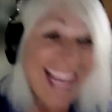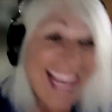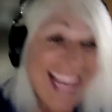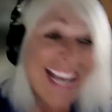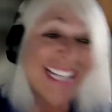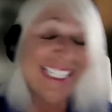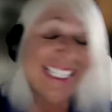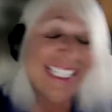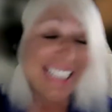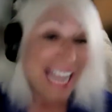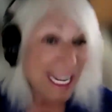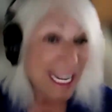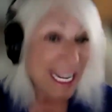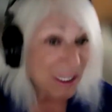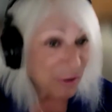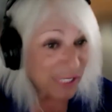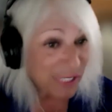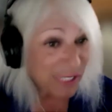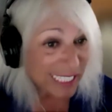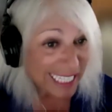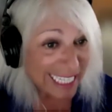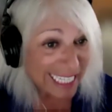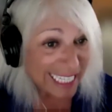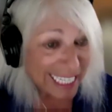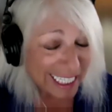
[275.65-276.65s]
Sounds
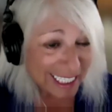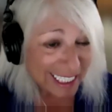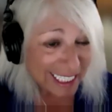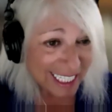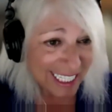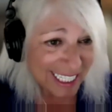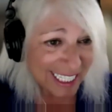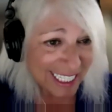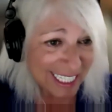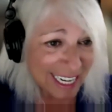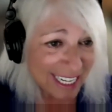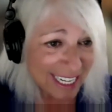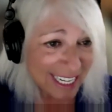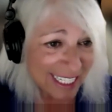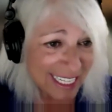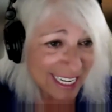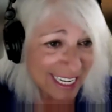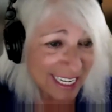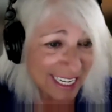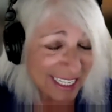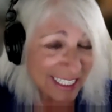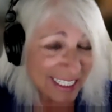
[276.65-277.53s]
ridiculous, doesn't it?